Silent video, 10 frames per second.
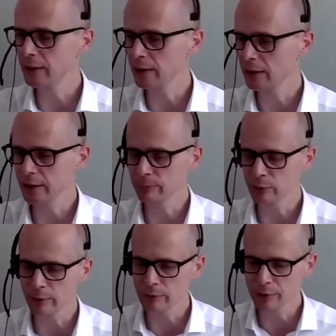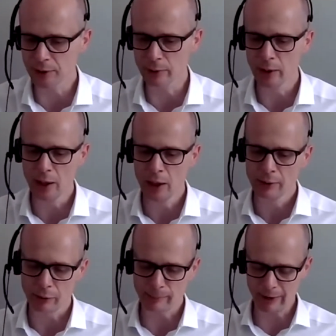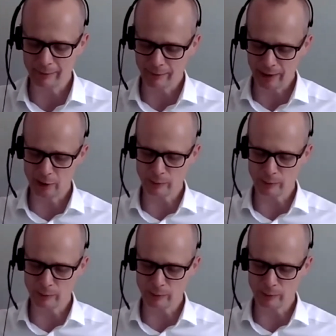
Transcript: and approach. So for a value